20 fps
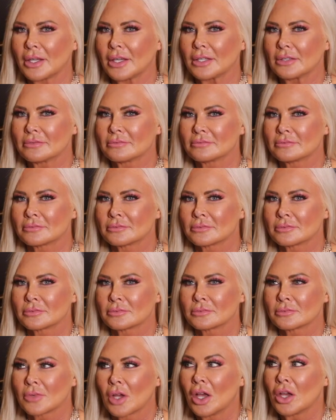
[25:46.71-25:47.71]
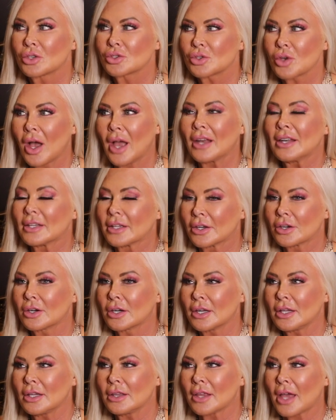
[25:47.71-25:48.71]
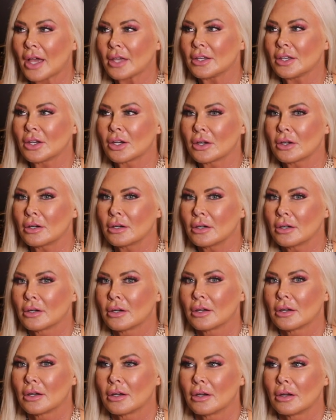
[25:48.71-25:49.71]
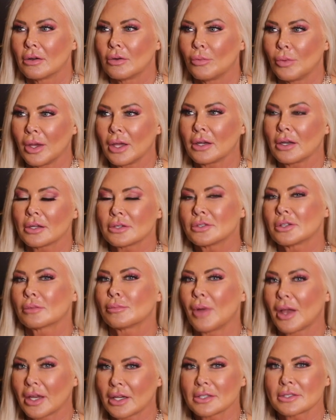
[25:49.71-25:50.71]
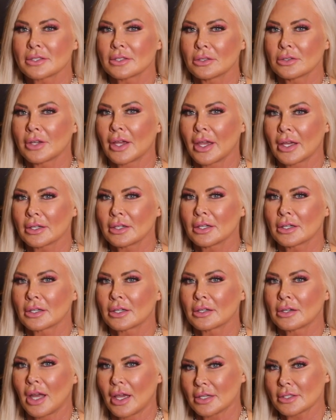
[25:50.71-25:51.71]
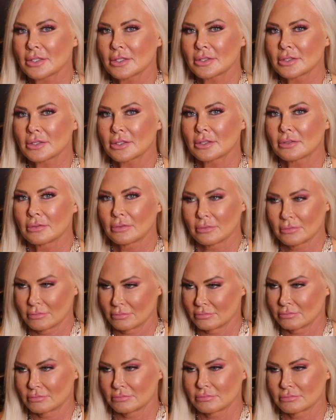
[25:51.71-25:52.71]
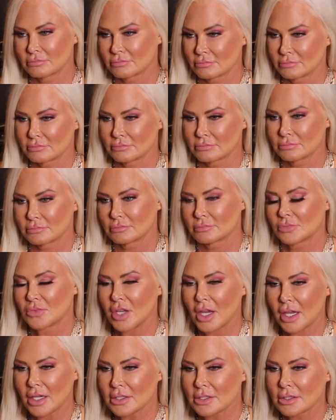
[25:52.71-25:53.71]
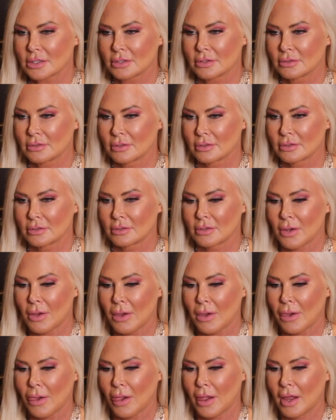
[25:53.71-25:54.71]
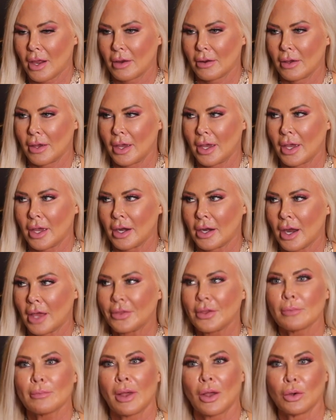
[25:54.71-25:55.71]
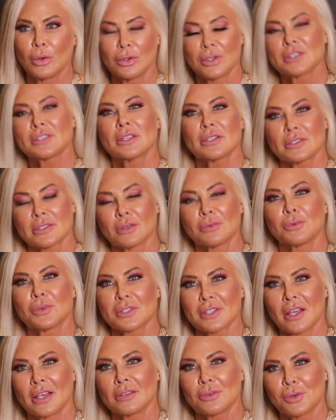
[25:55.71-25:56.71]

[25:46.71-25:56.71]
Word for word: heat. So I literally that year went and took my concealed handgun license test. And I think my old assistant was